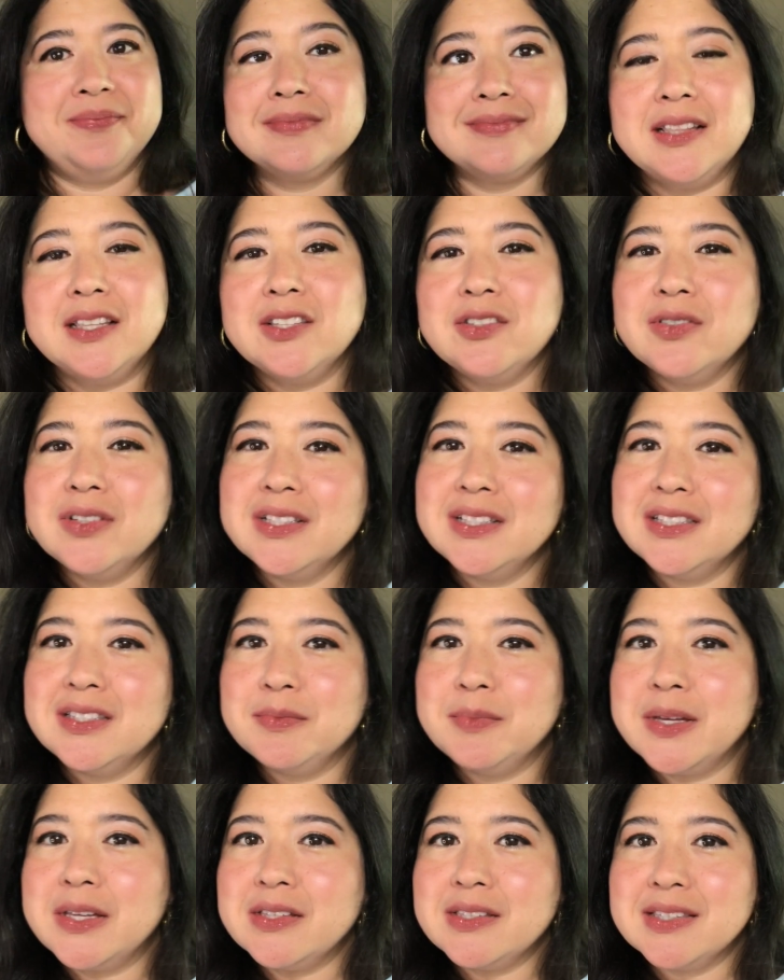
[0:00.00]
this one
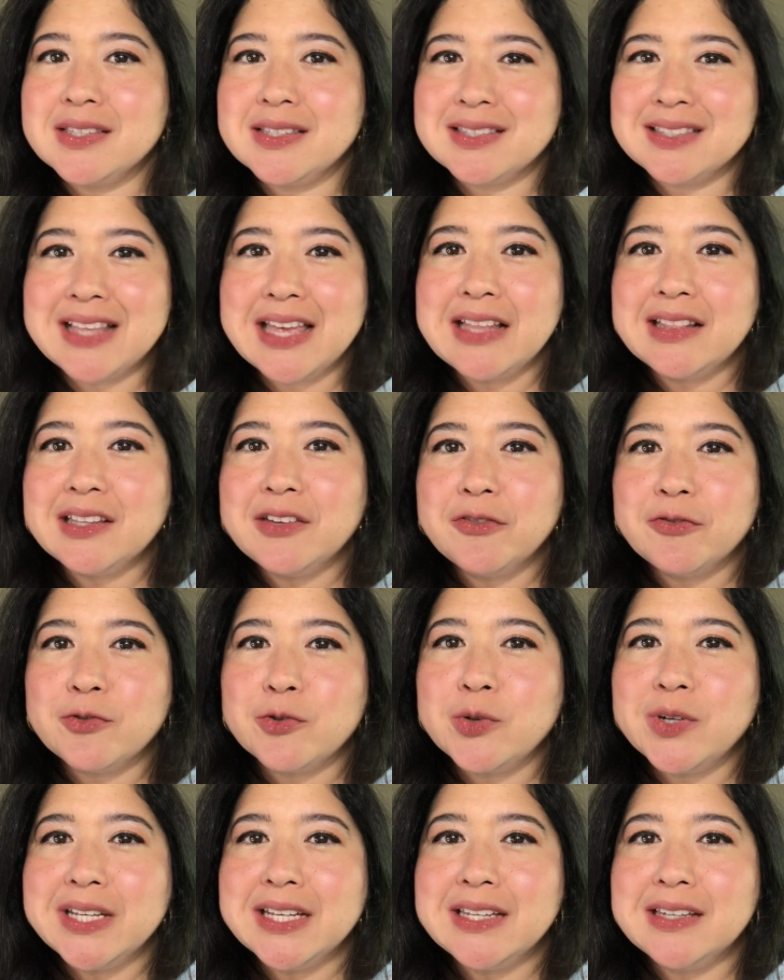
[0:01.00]
smells slightly
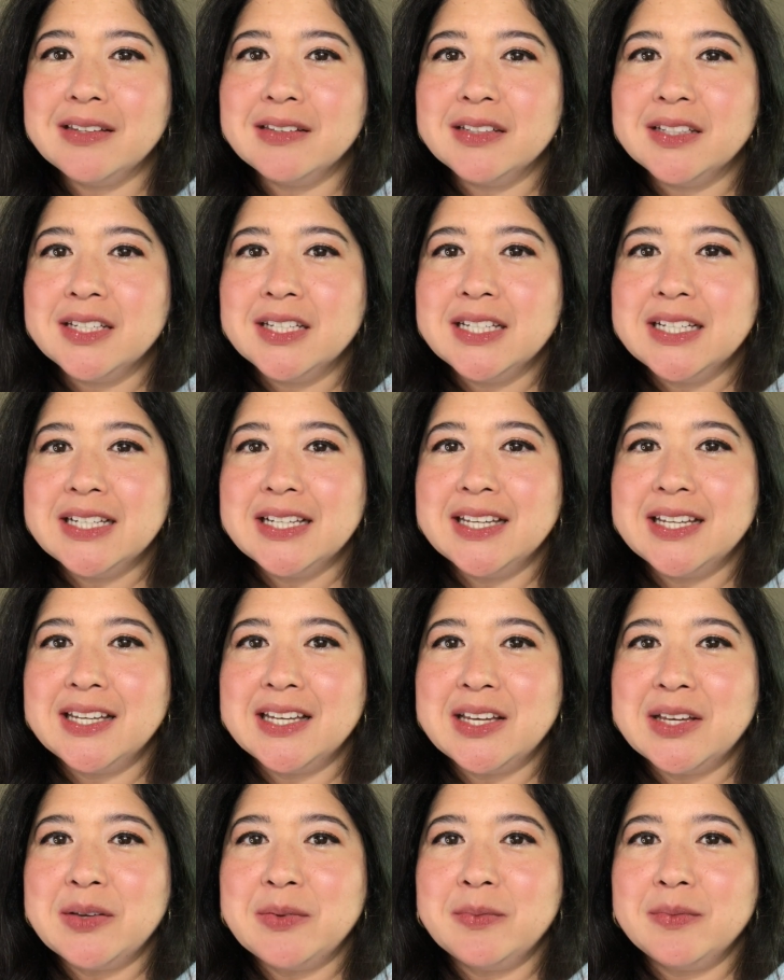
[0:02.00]
fruity,
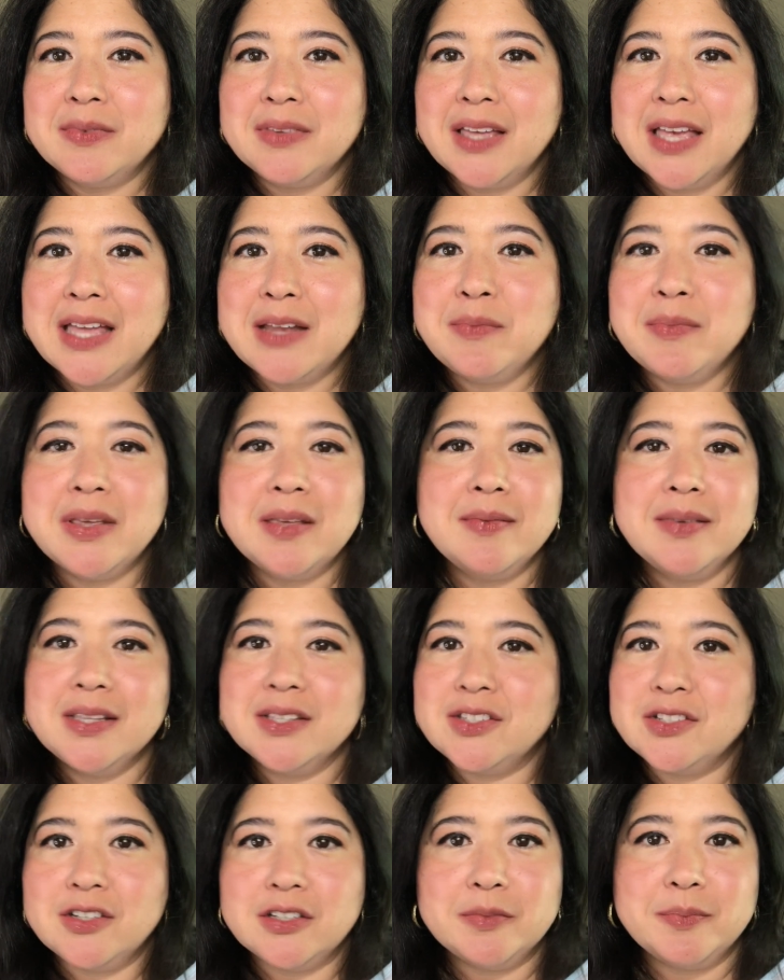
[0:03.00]
and maybe it's
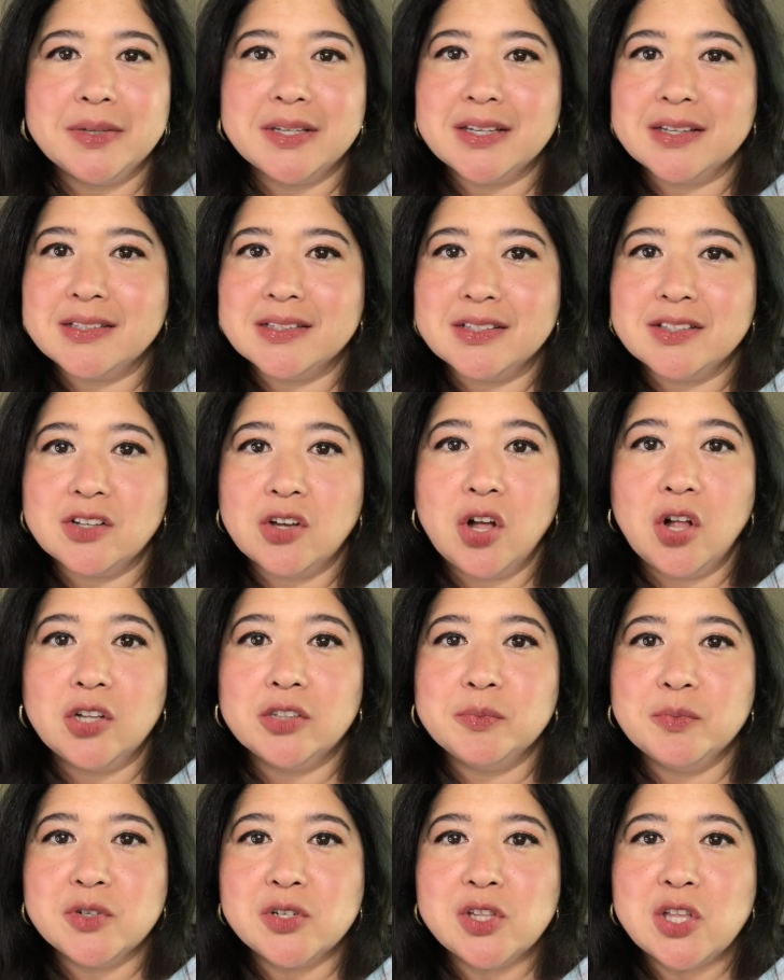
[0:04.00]
just because it's called
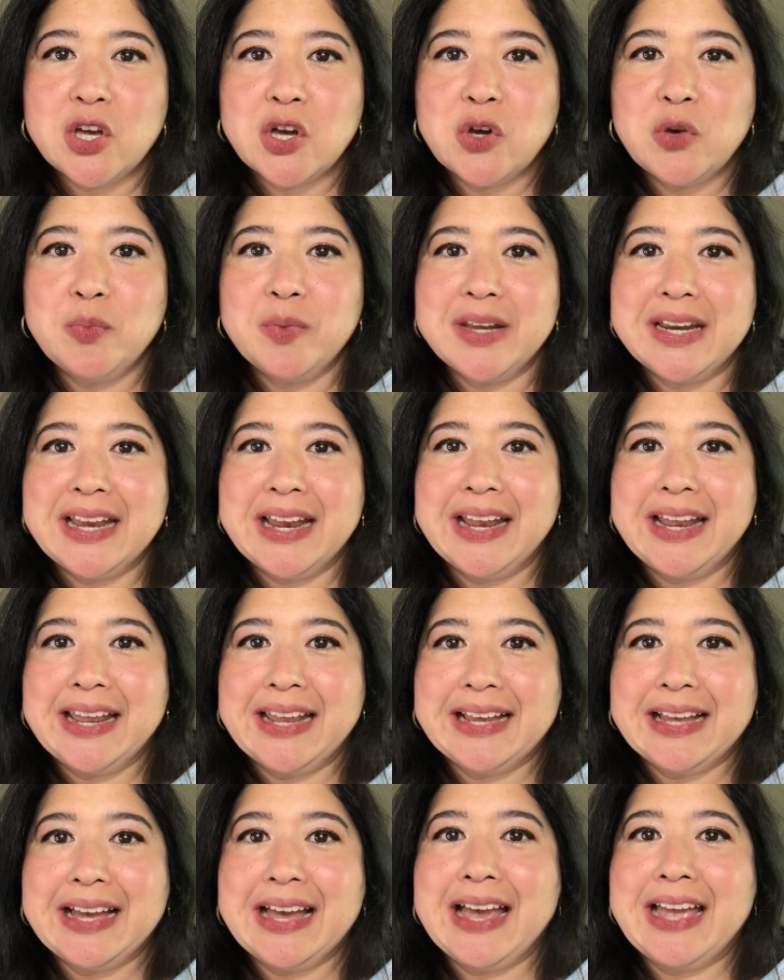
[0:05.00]
Merlot, but
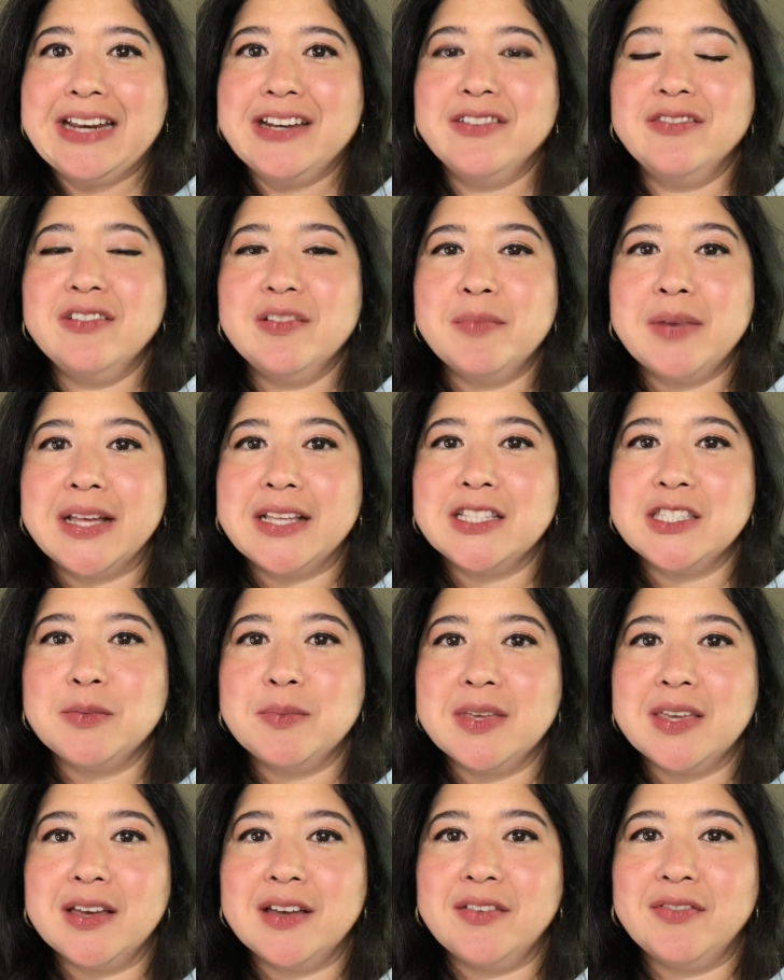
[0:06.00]
it kind of reminds
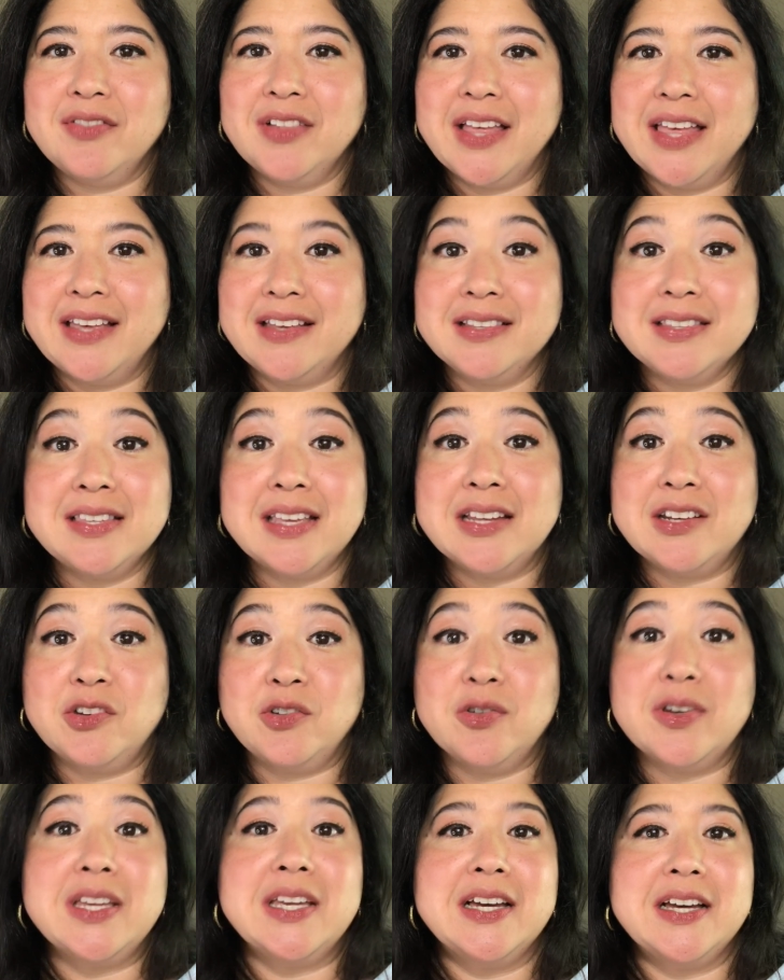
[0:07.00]
me of like
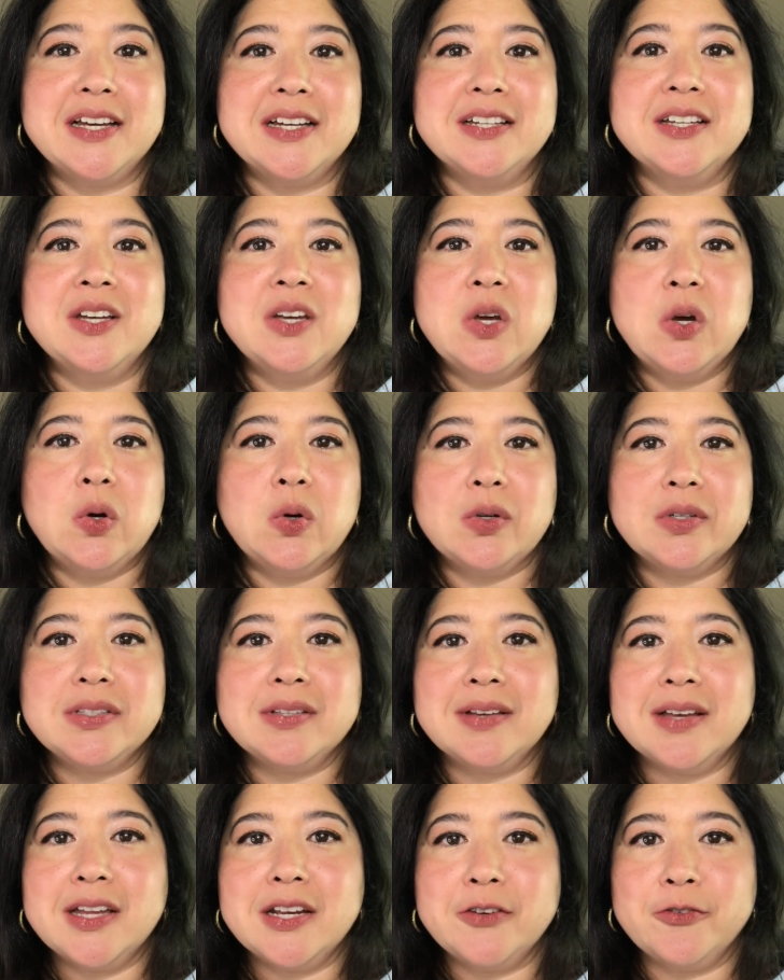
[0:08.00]
sangria or
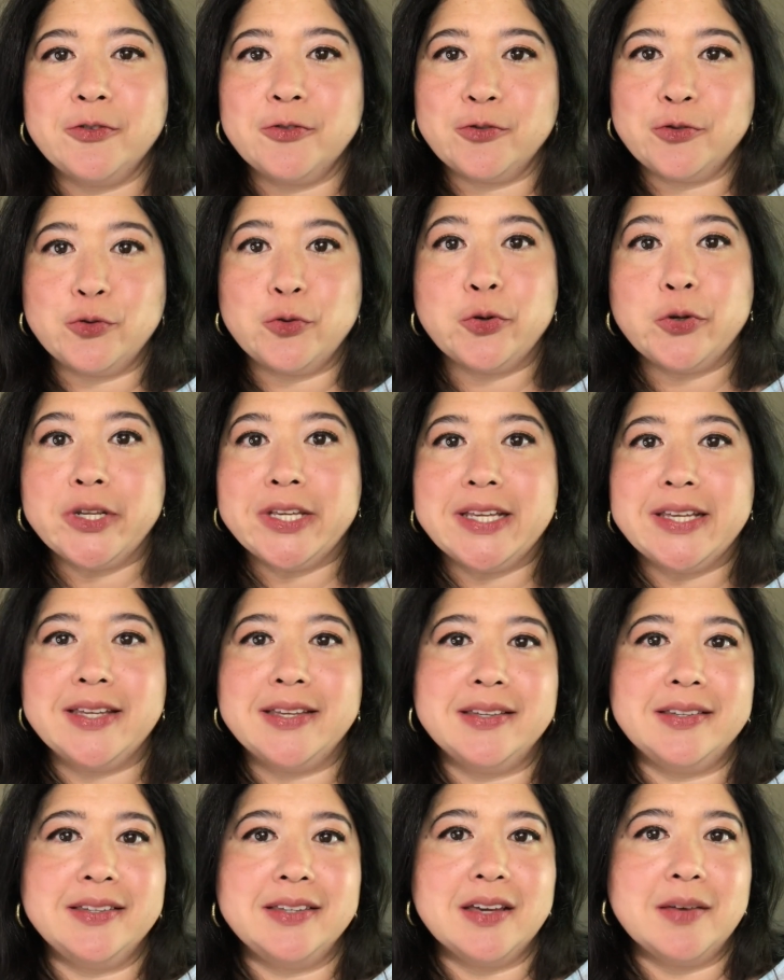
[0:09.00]
some kind of
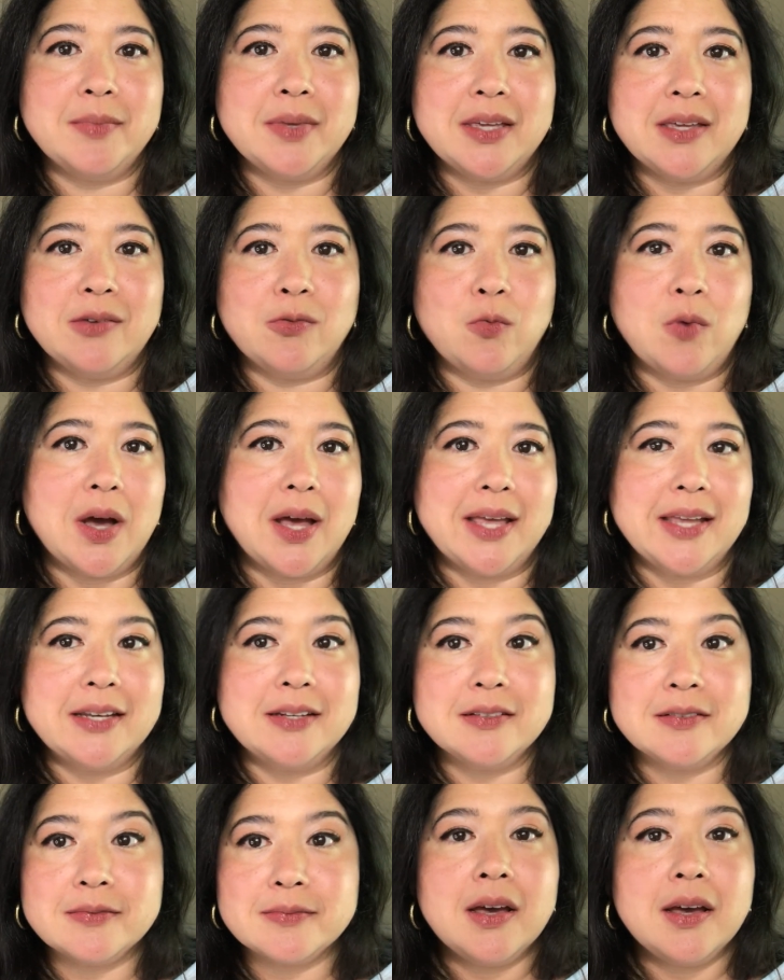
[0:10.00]
fruity, yummy
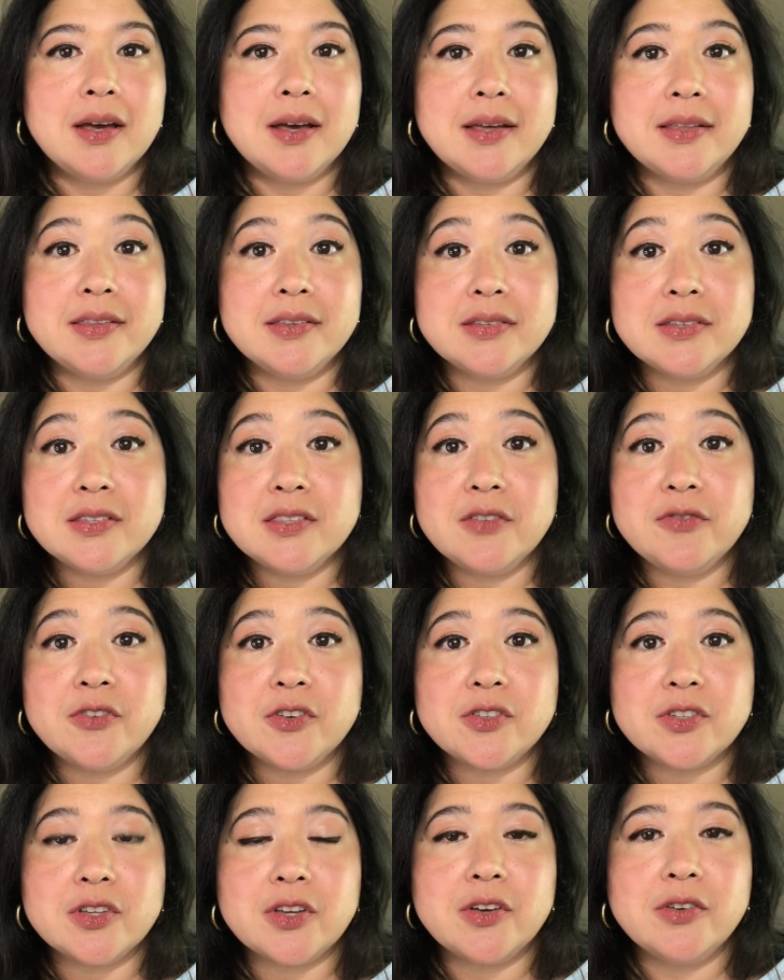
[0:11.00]
wine. This is the
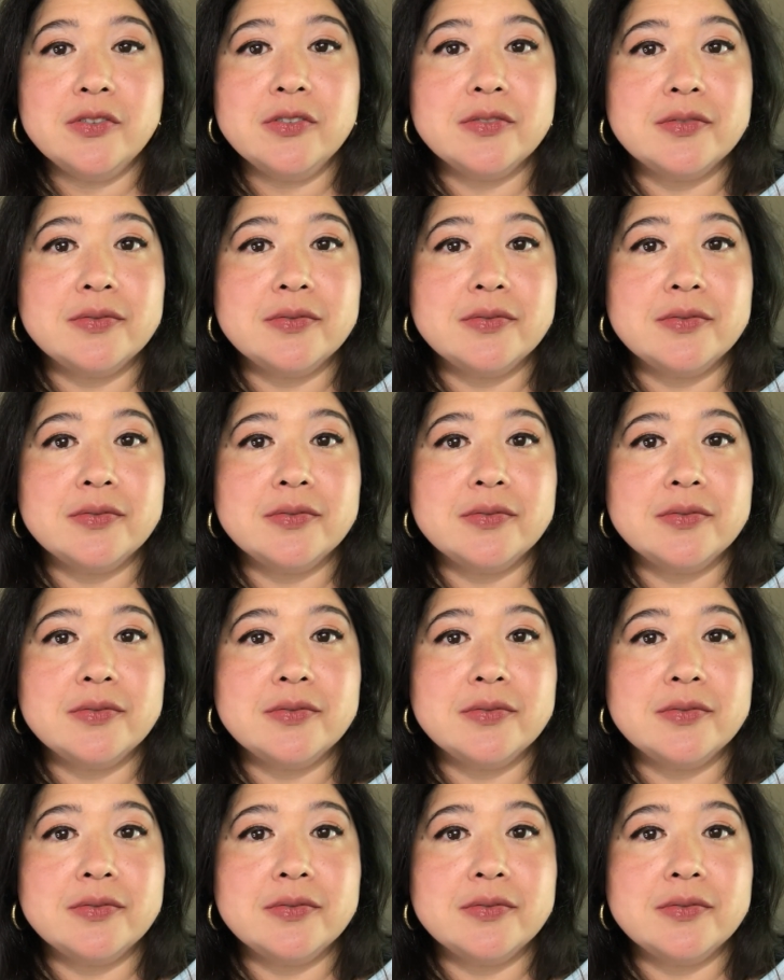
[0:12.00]
first coat.